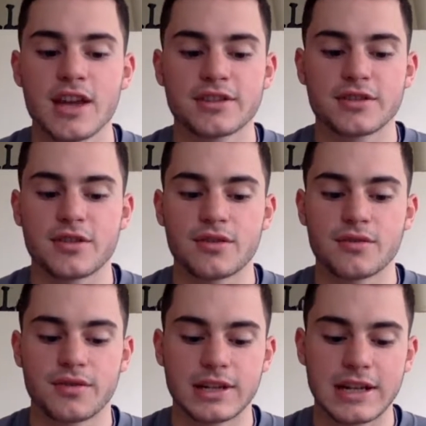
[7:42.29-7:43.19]

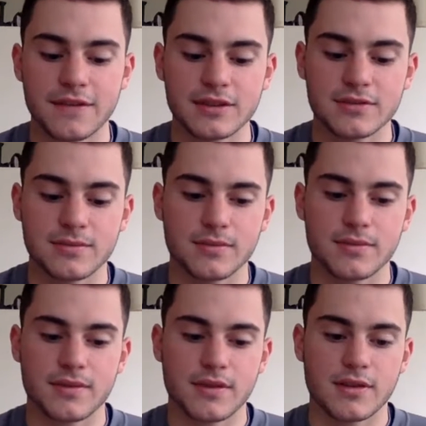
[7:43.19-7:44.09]
So the
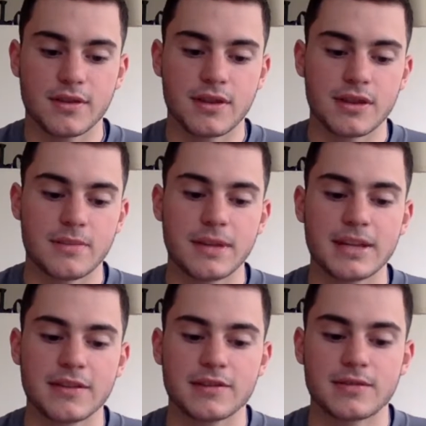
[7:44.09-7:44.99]
big
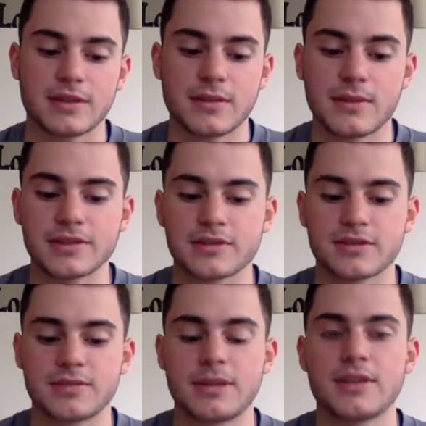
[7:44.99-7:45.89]
difference between the muscle
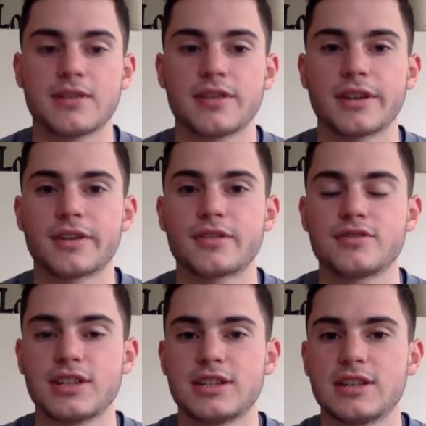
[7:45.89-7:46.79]
spindle and the
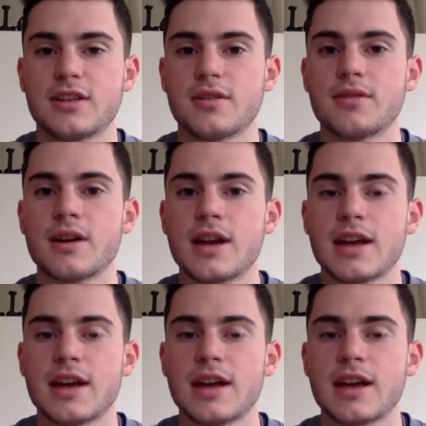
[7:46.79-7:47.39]
GTO